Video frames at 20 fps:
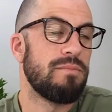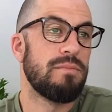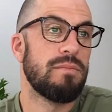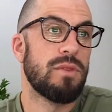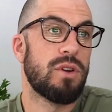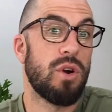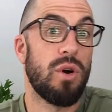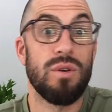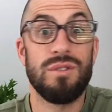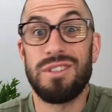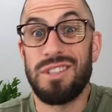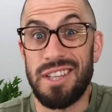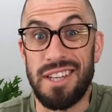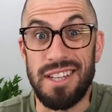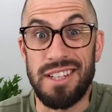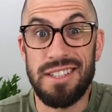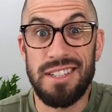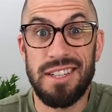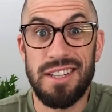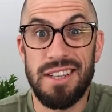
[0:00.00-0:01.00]

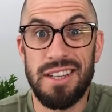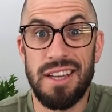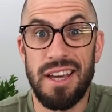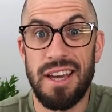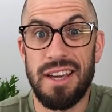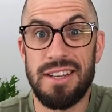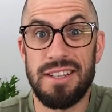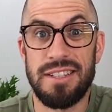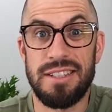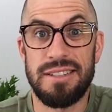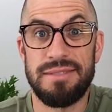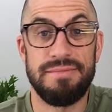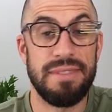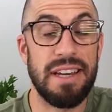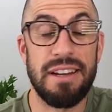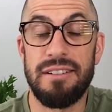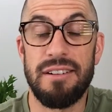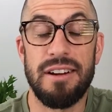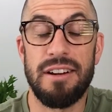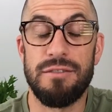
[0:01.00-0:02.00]
content and
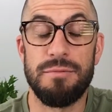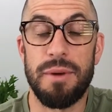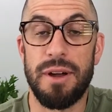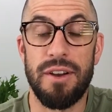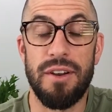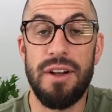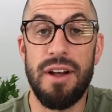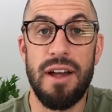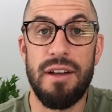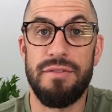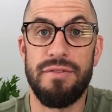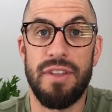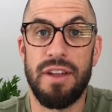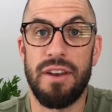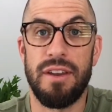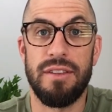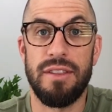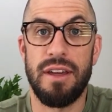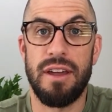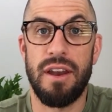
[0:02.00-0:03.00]
area of my life
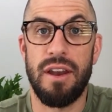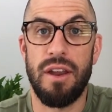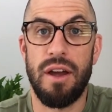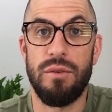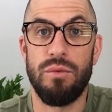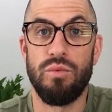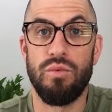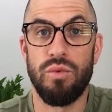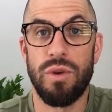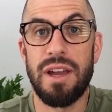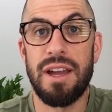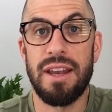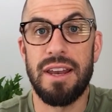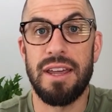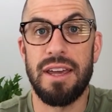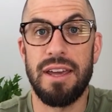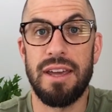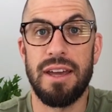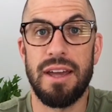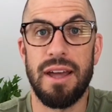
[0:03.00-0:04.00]
that
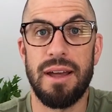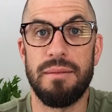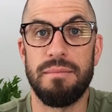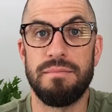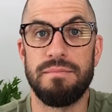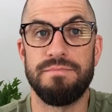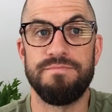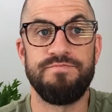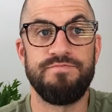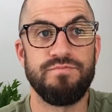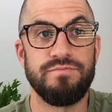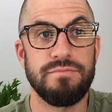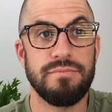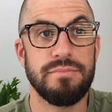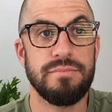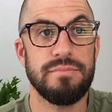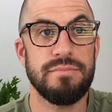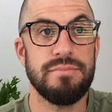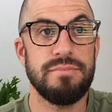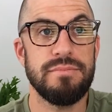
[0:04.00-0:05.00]
really
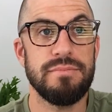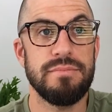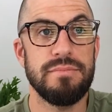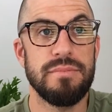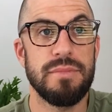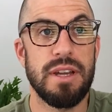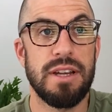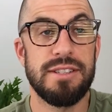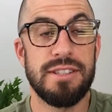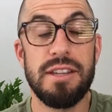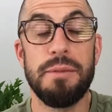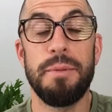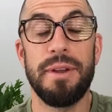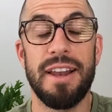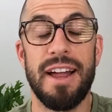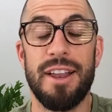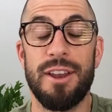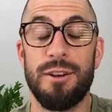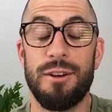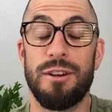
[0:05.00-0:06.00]

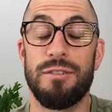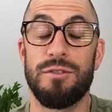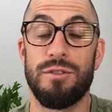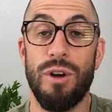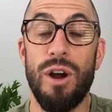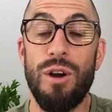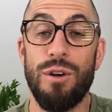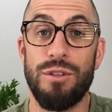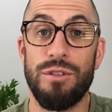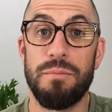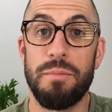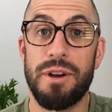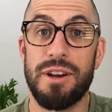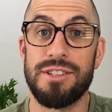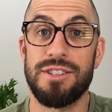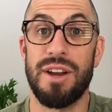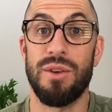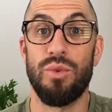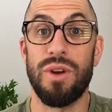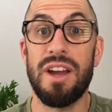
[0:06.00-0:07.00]
stimulated a lot of growth, because
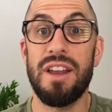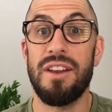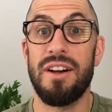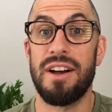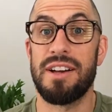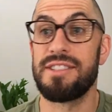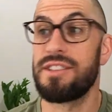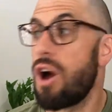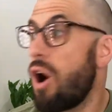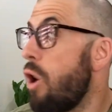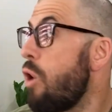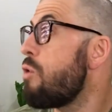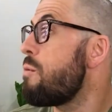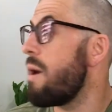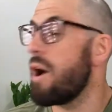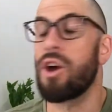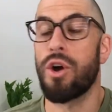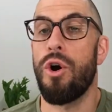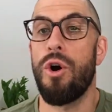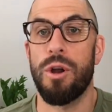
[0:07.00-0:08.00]
I realized, oh
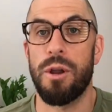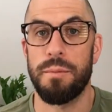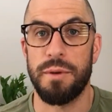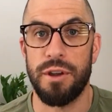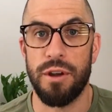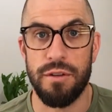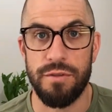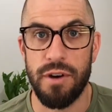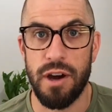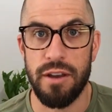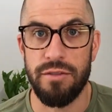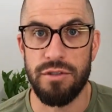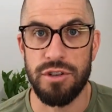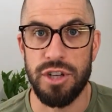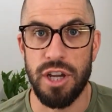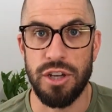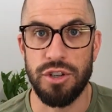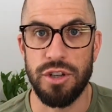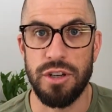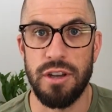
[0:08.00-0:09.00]
my God, I'm terrified of
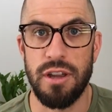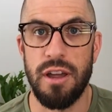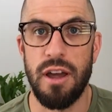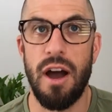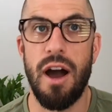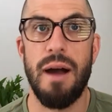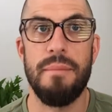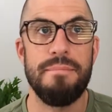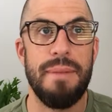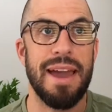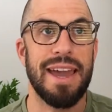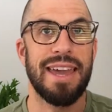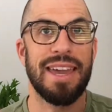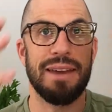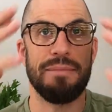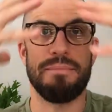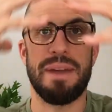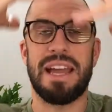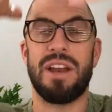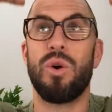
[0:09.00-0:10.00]
rejection. I'm making
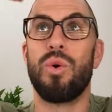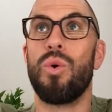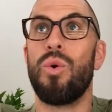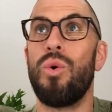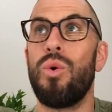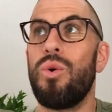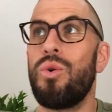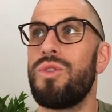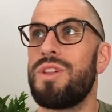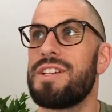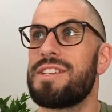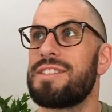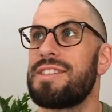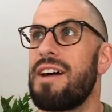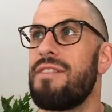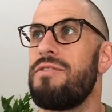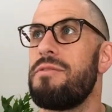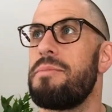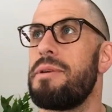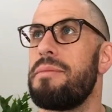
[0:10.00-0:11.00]
it mean all this
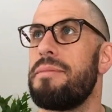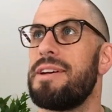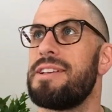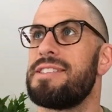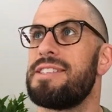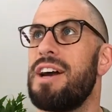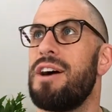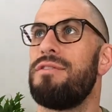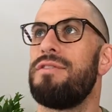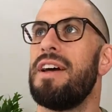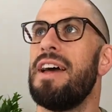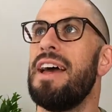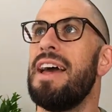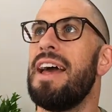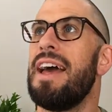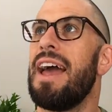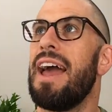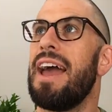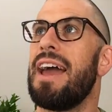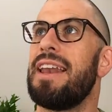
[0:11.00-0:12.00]
stuff about myself.
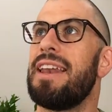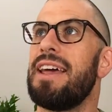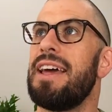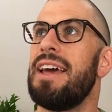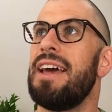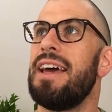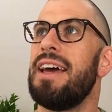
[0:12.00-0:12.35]
And